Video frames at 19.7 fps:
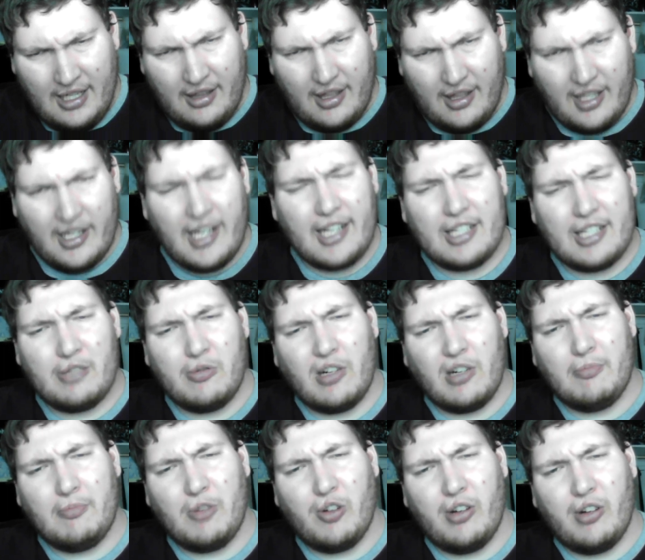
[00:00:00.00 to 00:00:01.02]
next one
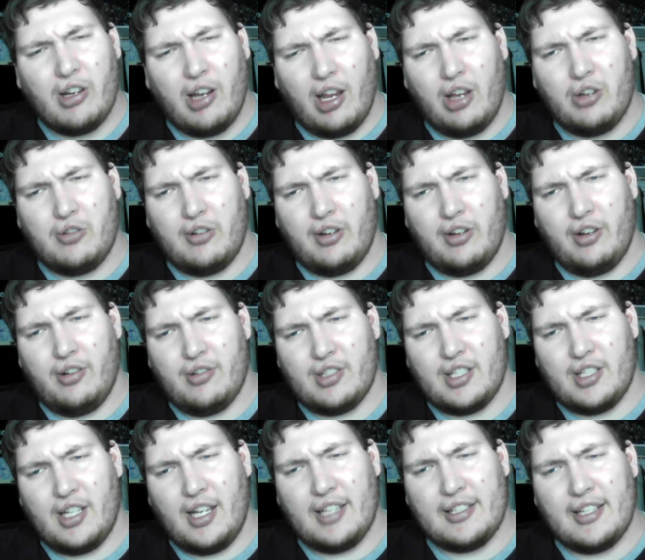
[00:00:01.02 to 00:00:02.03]
I'm going to introduce
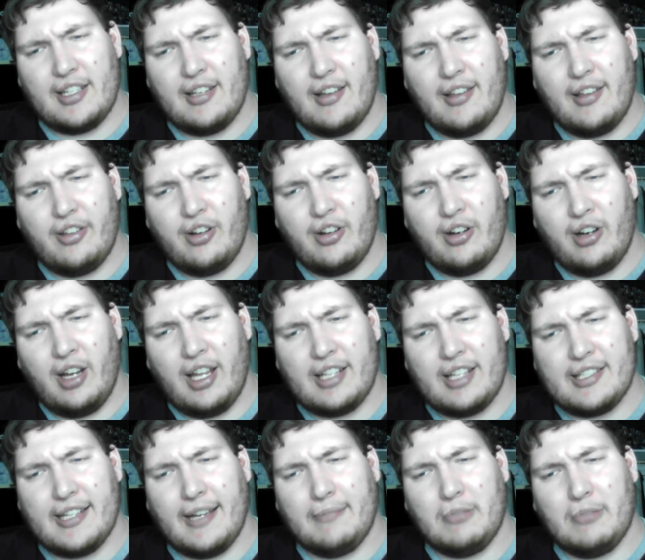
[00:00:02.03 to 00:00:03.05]
is another
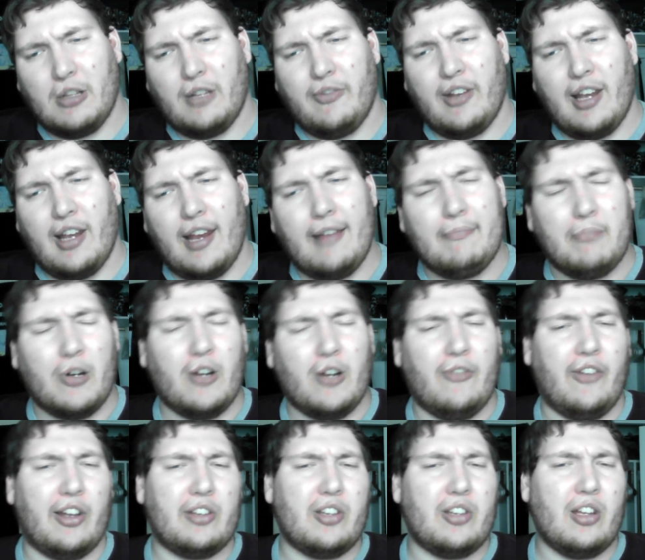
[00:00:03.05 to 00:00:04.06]
example of an
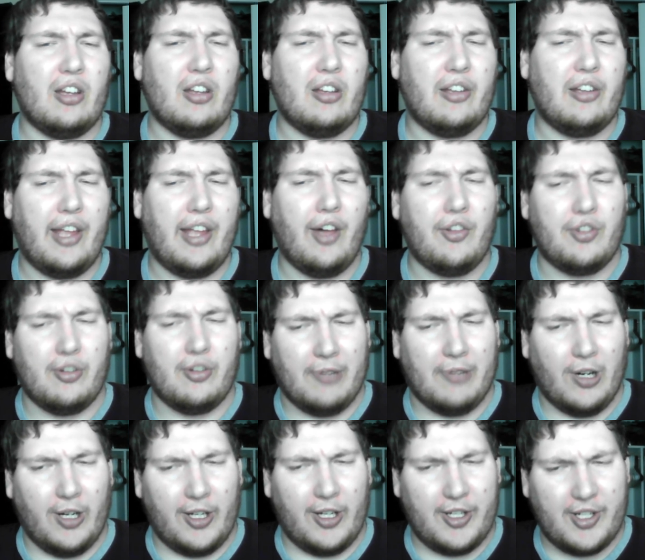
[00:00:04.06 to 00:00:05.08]
imperfect counterpart.